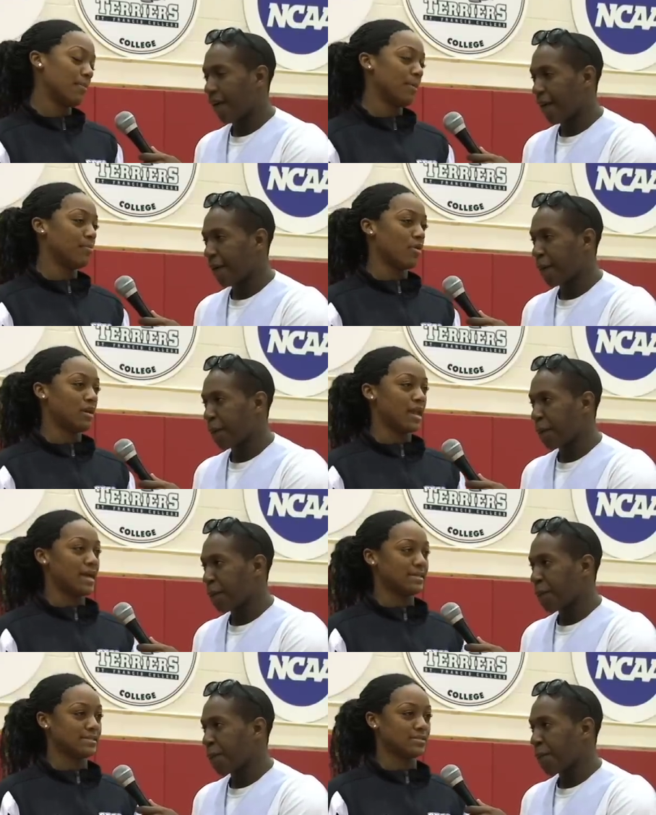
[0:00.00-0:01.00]
Speaker 1: people are
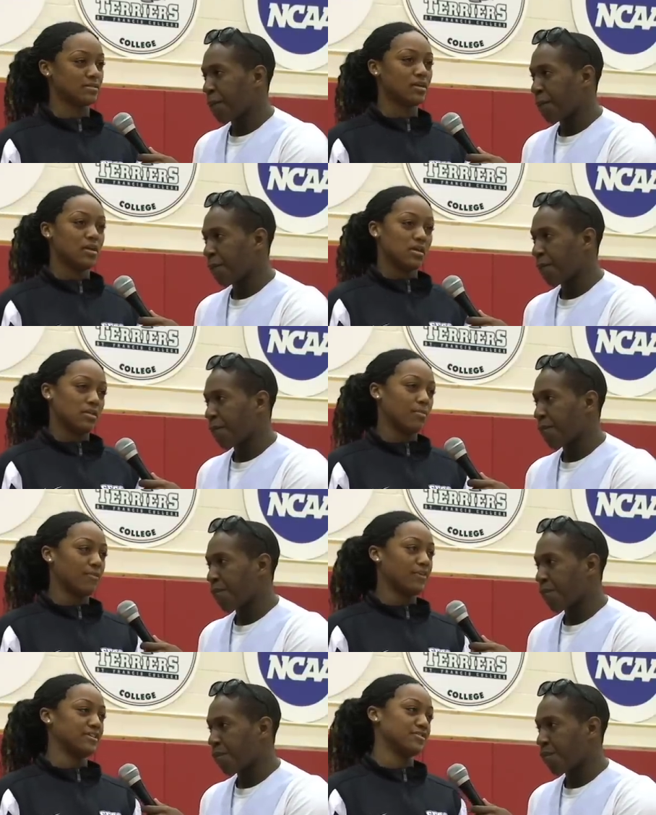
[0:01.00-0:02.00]
nice. The
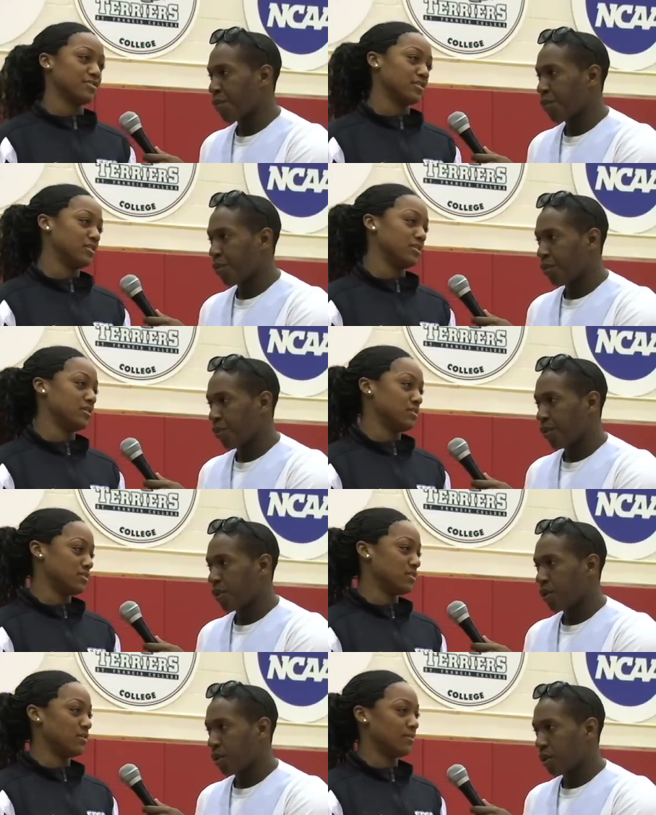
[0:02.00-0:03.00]
professors are good.
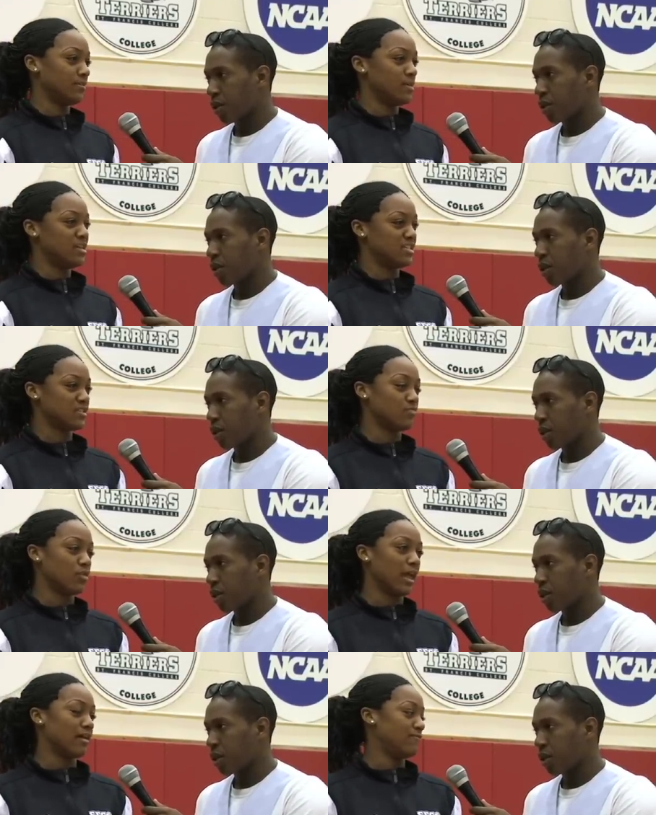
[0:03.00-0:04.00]
So it's just more
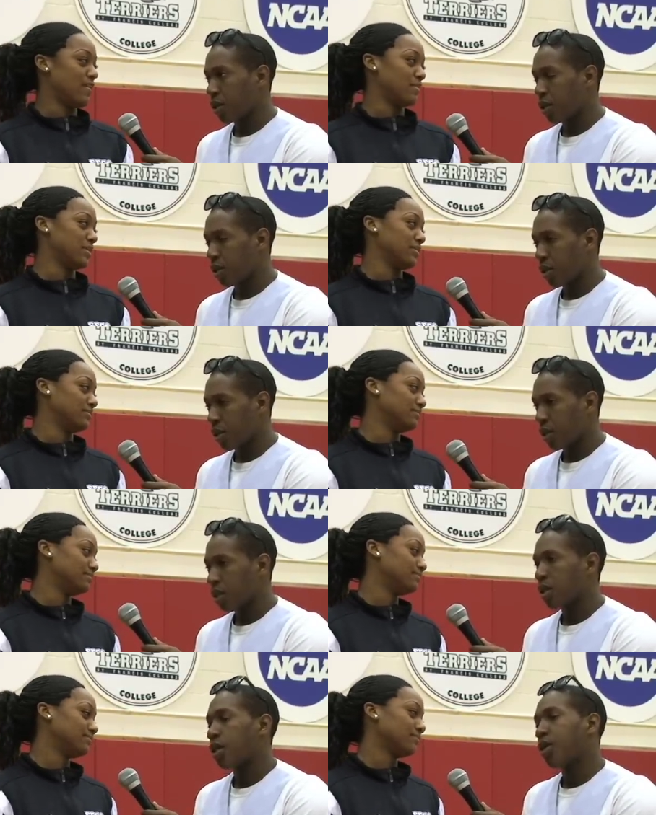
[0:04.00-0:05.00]
like a family.
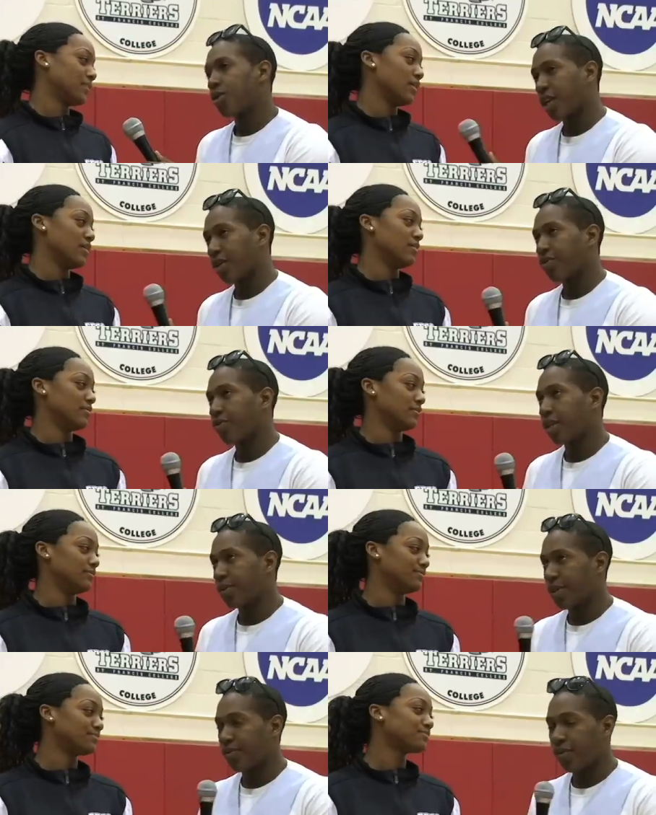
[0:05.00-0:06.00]
Okay,
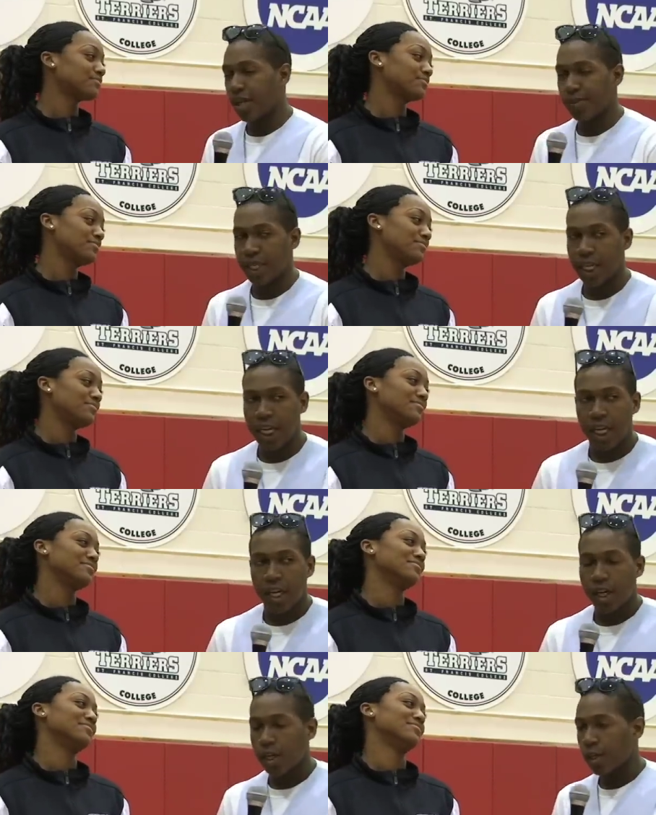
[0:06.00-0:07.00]
Speaker 2: family, family.
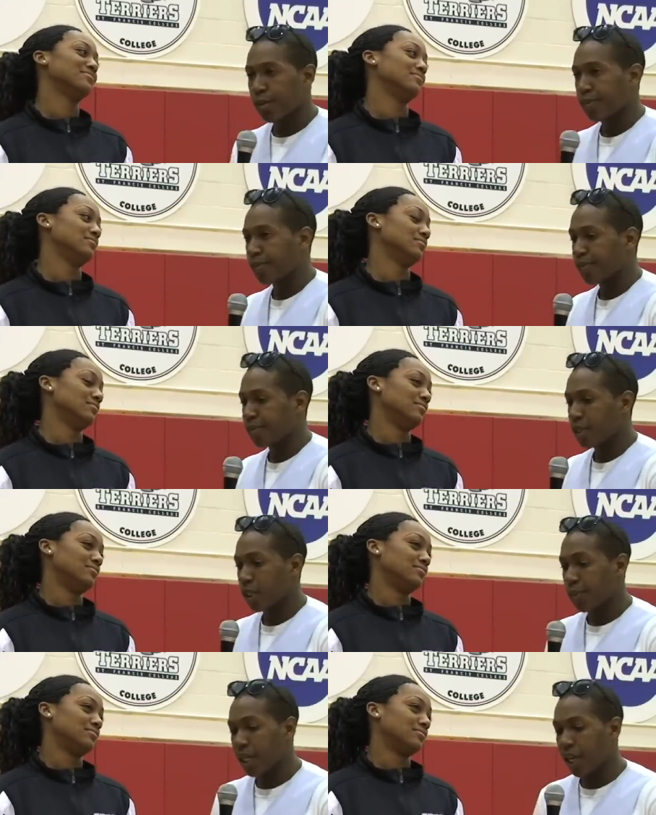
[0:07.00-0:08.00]
Um,
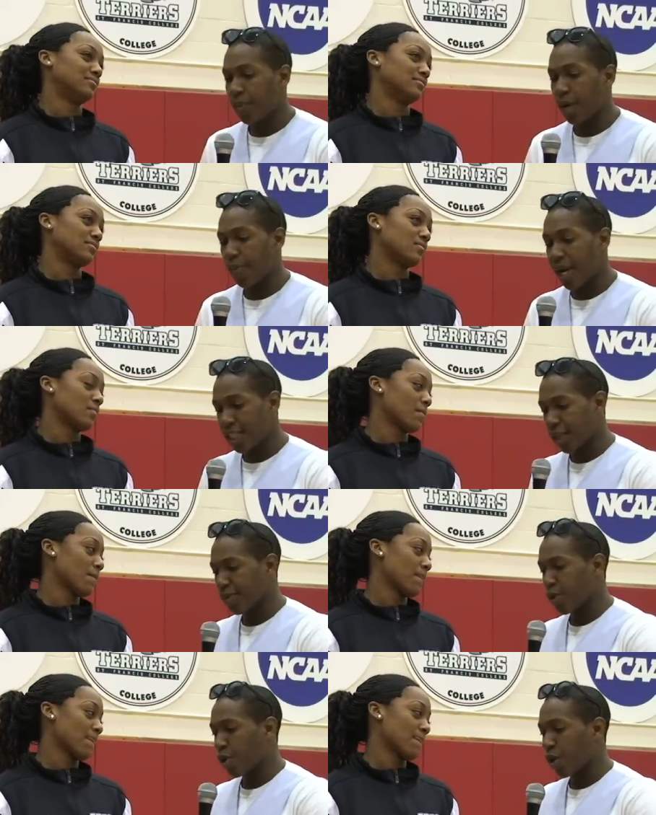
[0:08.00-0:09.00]
speaking about
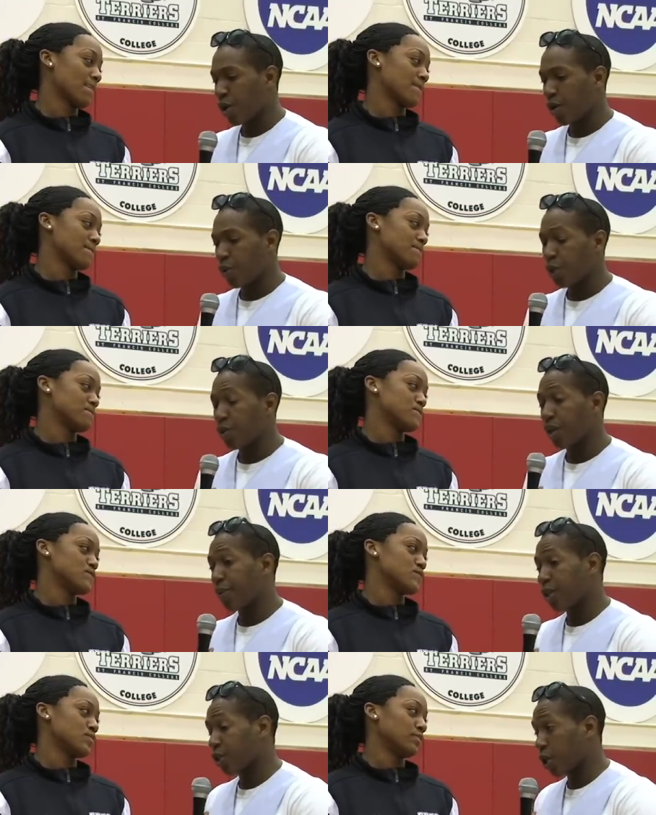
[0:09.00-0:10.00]
basketball, what do you think
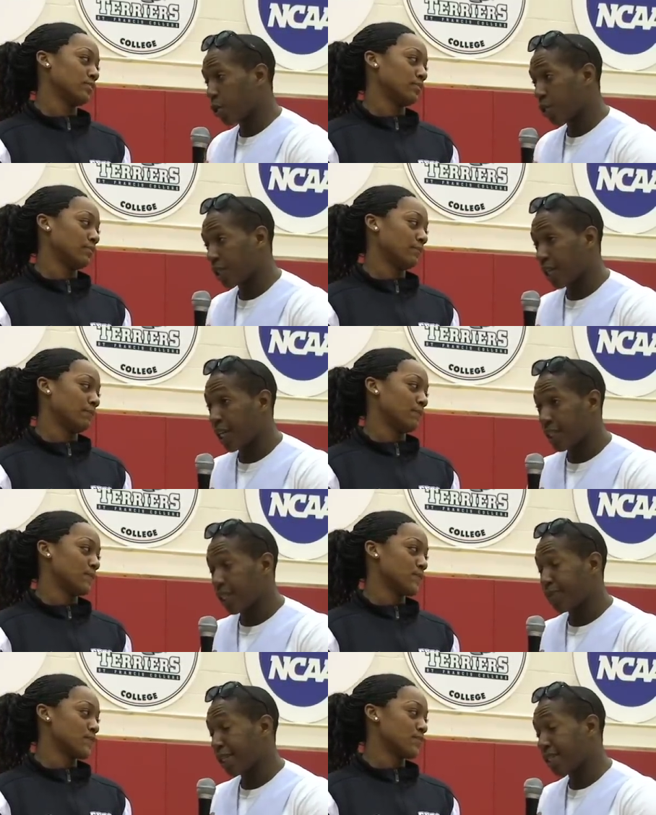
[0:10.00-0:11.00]
about your coaches and
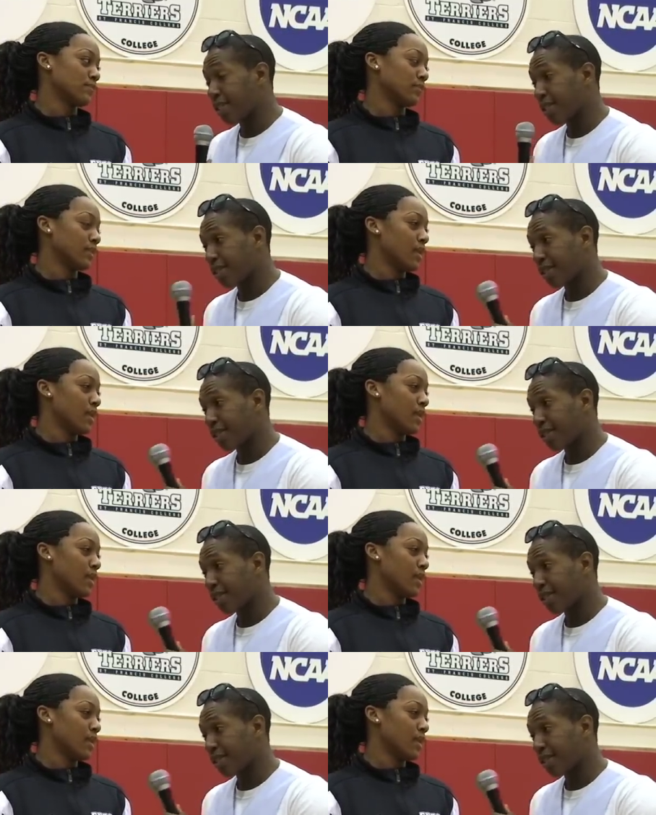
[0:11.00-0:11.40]
teammates?